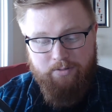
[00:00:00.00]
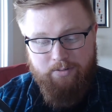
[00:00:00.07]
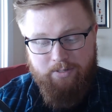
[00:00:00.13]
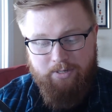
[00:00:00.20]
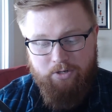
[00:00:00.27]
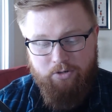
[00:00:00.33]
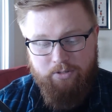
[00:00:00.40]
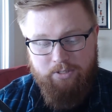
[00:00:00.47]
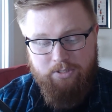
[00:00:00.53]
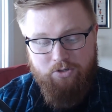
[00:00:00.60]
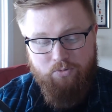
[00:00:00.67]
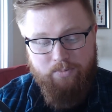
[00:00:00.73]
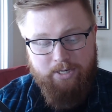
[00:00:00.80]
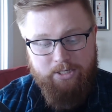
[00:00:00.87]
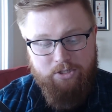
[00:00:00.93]
"It hurts so
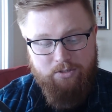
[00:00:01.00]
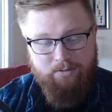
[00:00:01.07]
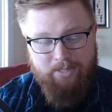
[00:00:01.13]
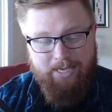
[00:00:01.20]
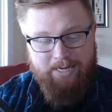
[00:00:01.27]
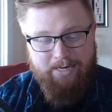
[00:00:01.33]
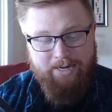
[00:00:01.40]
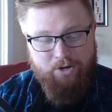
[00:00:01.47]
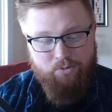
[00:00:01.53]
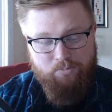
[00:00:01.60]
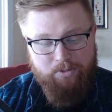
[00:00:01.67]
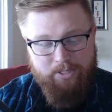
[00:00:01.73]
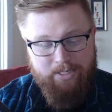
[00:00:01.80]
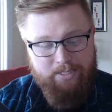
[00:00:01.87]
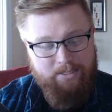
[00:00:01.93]
much. Get it out,
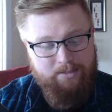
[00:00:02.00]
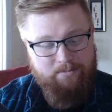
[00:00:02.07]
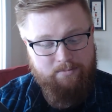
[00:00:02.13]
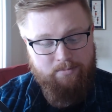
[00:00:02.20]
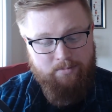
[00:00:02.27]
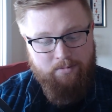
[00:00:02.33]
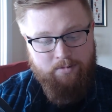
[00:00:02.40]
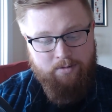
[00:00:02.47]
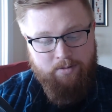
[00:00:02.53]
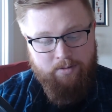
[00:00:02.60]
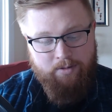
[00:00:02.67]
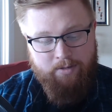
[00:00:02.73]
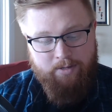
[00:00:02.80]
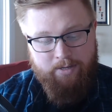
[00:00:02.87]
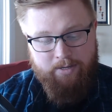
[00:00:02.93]
please."
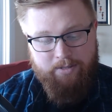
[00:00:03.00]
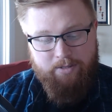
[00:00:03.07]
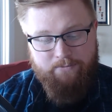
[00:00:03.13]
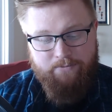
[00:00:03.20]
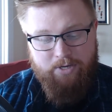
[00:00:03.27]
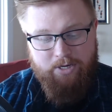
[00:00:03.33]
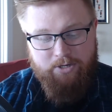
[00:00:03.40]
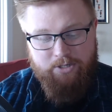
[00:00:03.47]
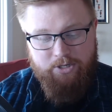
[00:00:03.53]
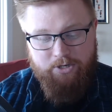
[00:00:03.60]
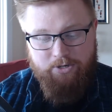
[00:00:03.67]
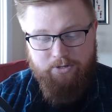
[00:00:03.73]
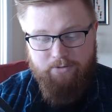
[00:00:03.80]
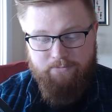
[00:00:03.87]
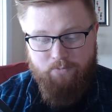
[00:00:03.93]
The figure
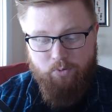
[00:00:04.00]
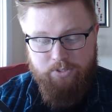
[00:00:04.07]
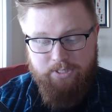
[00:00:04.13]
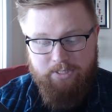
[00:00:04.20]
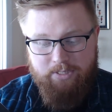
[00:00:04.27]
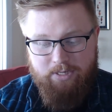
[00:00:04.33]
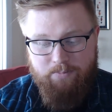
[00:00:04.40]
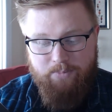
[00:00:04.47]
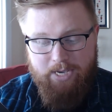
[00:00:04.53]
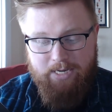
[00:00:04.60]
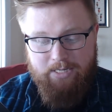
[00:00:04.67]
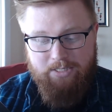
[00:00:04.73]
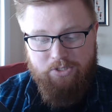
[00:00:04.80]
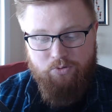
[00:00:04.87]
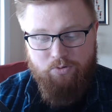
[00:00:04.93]
turned, forcing the
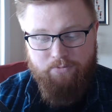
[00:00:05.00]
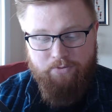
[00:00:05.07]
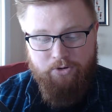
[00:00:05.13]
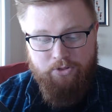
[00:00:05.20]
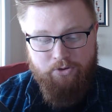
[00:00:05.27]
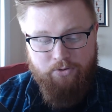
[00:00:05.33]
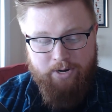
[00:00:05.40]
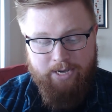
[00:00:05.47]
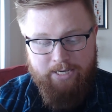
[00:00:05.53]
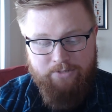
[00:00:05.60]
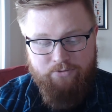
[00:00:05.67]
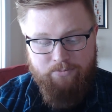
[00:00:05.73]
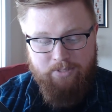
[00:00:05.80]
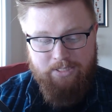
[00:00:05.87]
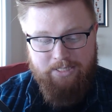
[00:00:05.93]
companions to avert their eyes
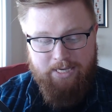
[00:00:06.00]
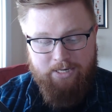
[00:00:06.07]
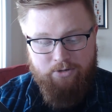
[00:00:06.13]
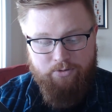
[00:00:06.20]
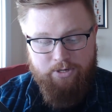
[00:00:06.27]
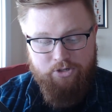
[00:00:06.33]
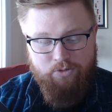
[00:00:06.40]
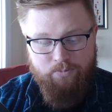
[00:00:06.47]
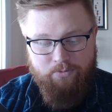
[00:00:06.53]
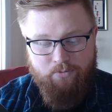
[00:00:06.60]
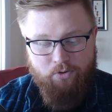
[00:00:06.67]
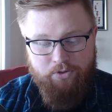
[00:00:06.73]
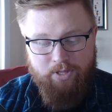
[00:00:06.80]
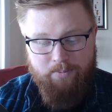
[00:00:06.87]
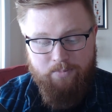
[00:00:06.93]
from the sad creature
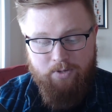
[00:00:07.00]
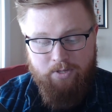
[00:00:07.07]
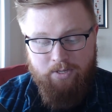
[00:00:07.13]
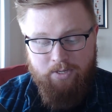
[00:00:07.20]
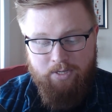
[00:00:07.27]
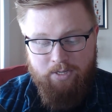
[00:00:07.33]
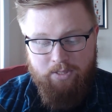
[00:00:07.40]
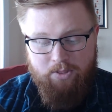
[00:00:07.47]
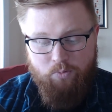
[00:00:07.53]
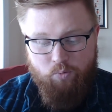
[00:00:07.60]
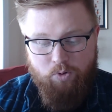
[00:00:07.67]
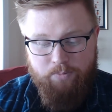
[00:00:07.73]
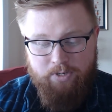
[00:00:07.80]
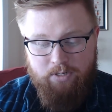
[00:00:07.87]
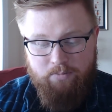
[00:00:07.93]
before them. The
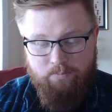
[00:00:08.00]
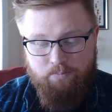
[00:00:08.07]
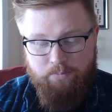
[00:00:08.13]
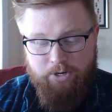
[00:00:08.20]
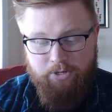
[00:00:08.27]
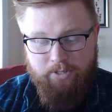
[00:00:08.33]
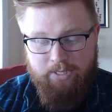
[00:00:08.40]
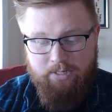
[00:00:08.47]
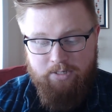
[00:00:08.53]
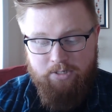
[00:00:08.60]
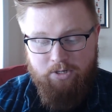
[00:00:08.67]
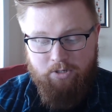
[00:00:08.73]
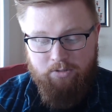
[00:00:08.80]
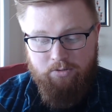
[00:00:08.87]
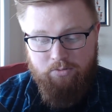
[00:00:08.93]
woman, barely an
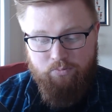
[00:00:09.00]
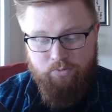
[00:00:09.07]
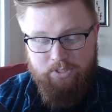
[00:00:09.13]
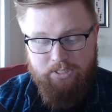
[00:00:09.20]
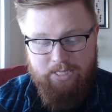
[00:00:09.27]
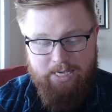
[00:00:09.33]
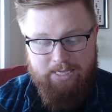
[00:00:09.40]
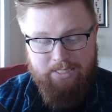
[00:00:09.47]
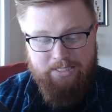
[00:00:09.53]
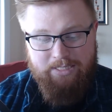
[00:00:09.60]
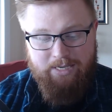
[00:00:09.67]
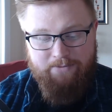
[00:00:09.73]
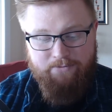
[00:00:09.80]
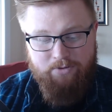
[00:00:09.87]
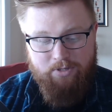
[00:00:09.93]
adult, was naked
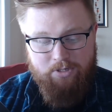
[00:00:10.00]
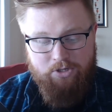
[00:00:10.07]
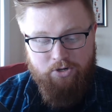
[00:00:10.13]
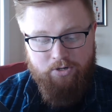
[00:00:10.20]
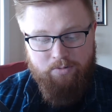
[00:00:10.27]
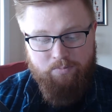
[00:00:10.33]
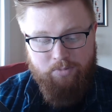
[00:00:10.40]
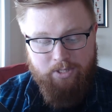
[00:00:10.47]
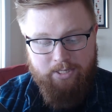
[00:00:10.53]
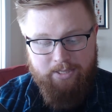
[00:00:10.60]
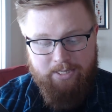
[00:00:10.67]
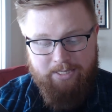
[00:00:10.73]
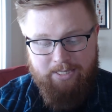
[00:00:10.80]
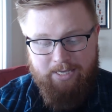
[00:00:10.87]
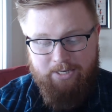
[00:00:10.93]
save for the dirt and blood
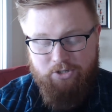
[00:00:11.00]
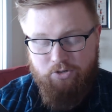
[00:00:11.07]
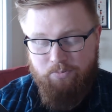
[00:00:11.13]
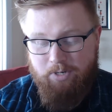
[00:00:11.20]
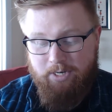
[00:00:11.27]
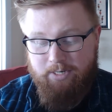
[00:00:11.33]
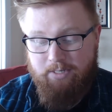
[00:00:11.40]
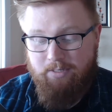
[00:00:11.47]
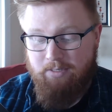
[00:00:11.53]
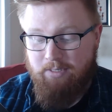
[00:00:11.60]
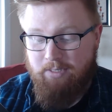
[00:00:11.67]
that caked her body.